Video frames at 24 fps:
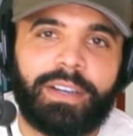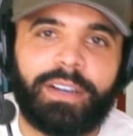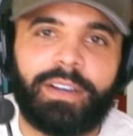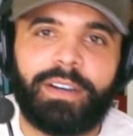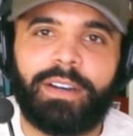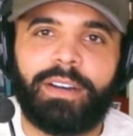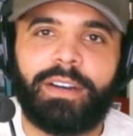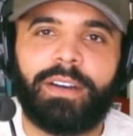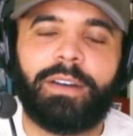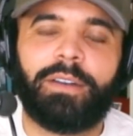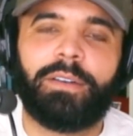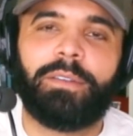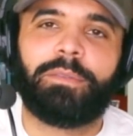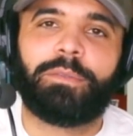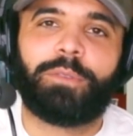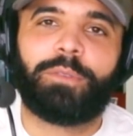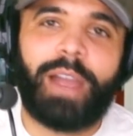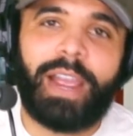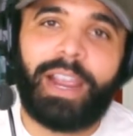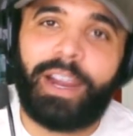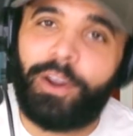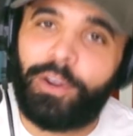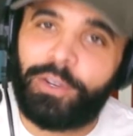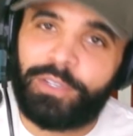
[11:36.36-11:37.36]
uh, um,
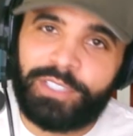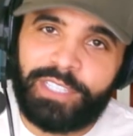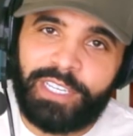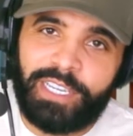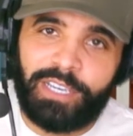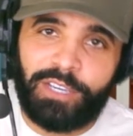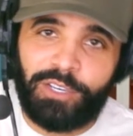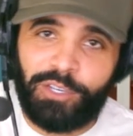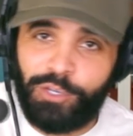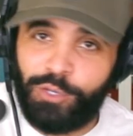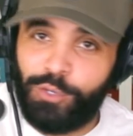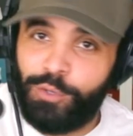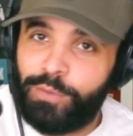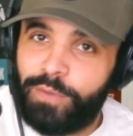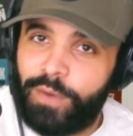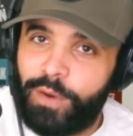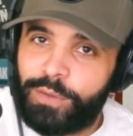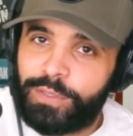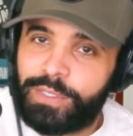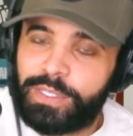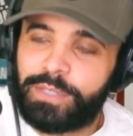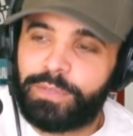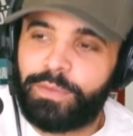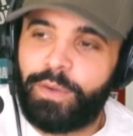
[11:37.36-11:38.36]
Ryan Garcia, you
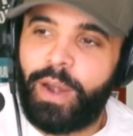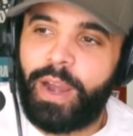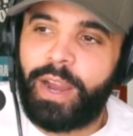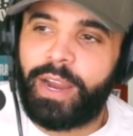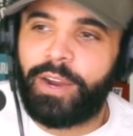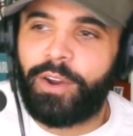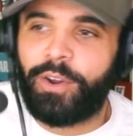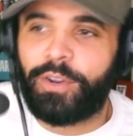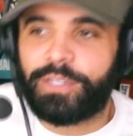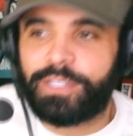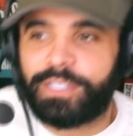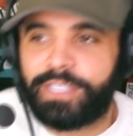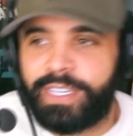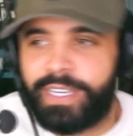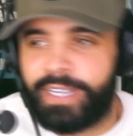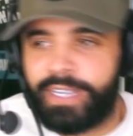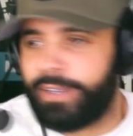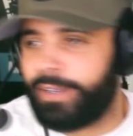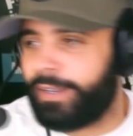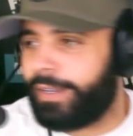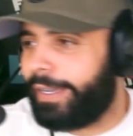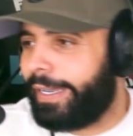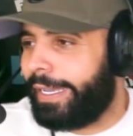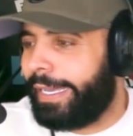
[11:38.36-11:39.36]
versus Ryan
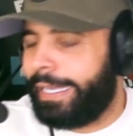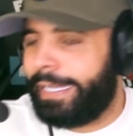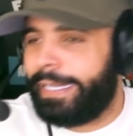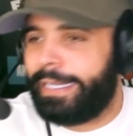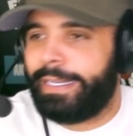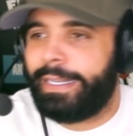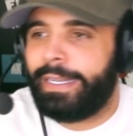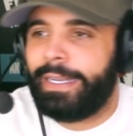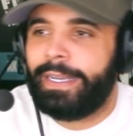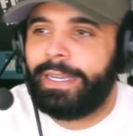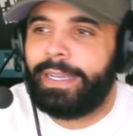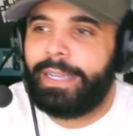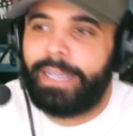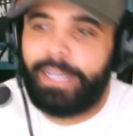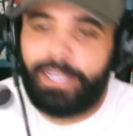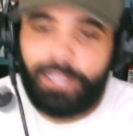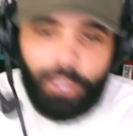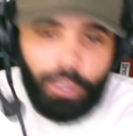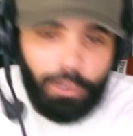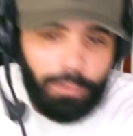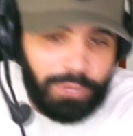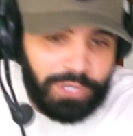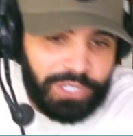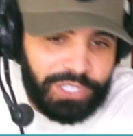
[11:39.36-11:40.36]
Garcia, and,
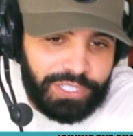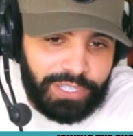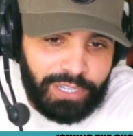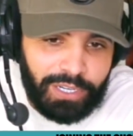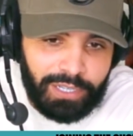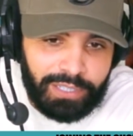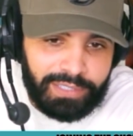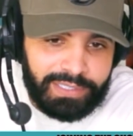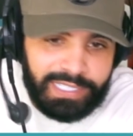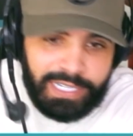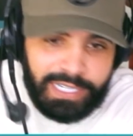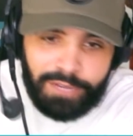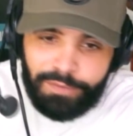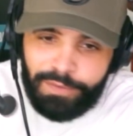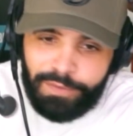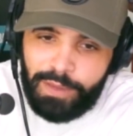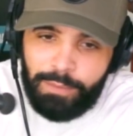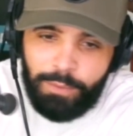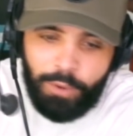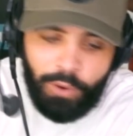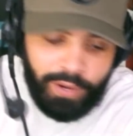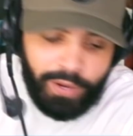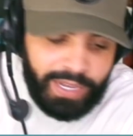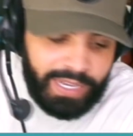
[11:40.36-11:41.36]
and Lomach uh,
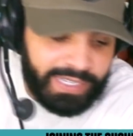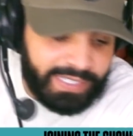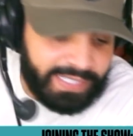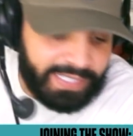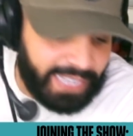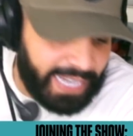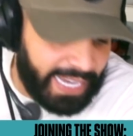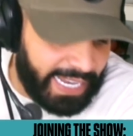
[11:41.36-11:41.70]
Teofimo against